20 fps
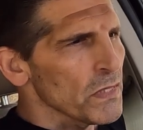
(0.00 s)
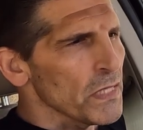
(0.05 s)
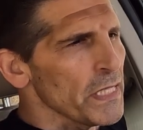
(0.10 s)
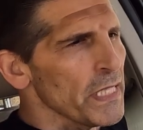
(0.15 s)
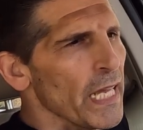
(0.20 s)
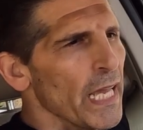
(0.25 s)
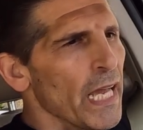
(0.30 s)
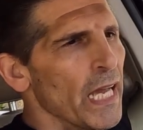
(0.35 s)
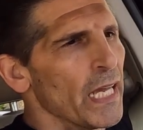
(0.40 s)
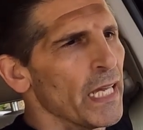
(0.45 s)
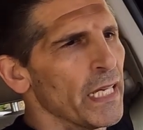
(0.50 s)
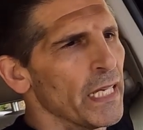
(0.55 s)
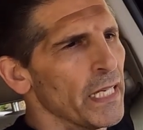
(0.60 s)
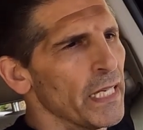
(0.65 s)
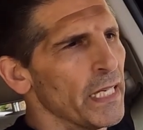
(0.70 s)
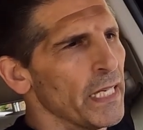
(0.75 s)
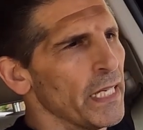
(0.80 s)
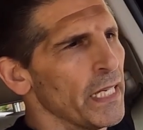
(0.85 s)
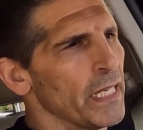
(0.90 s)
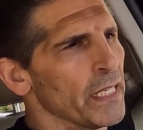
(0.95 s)
yeah,
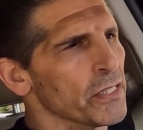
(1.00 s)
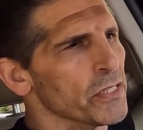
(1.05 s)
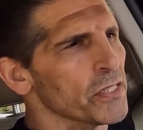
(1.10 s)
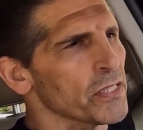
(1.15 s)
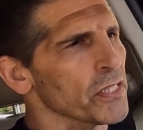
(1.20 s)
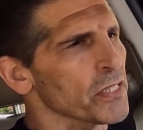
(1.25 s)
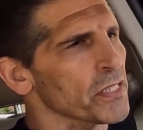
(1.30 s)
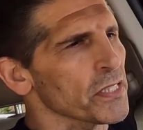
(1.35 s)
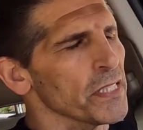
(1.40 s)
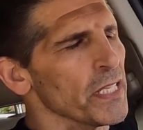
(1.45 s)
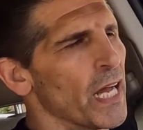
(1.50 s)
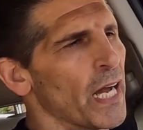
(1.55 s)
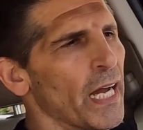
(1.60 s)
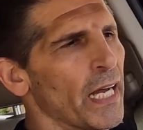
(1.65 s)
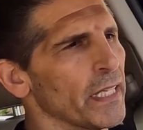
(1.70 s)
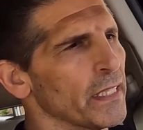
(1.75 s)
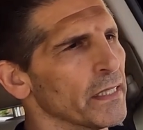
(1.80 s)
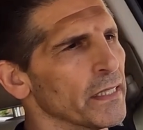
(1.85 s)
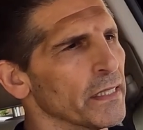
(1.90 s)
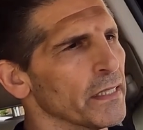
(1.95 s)
it's just
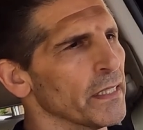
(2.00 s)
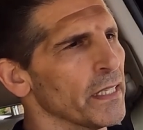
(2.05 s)
not,